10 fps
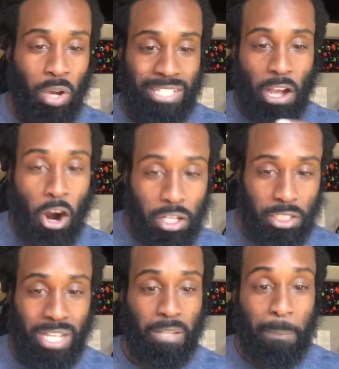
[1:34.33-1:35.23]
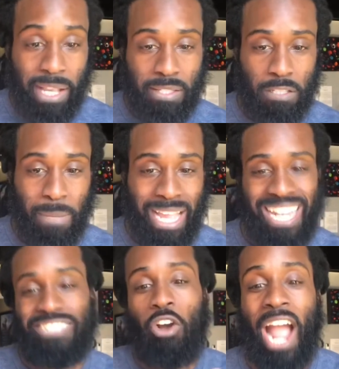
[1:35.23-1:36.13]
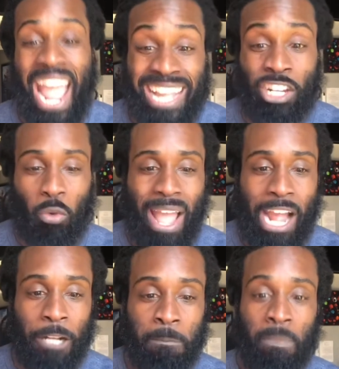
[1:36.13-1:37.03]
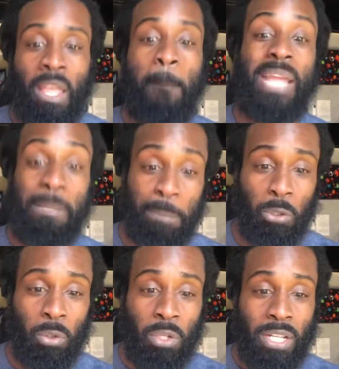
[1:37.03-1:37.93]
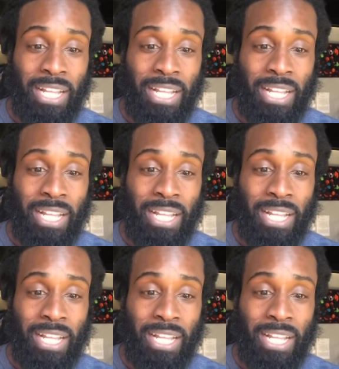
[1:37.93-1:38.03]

as an author, as a businessman, and start hanging around people